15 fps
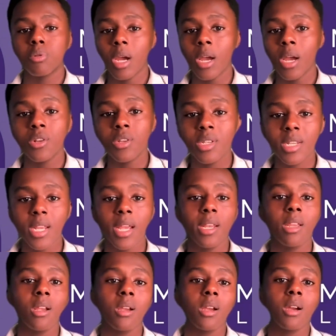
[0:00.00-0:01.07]

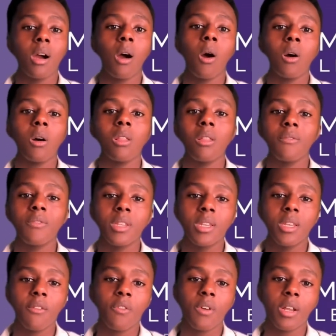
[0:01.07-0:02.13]
understanding all of the
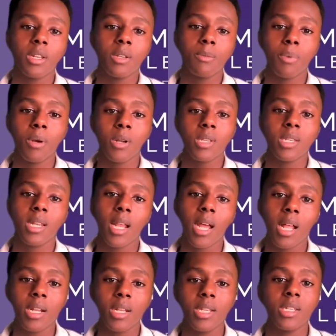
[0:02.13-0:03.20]
different
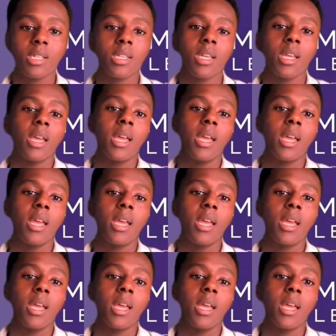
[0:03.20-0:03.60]
personalities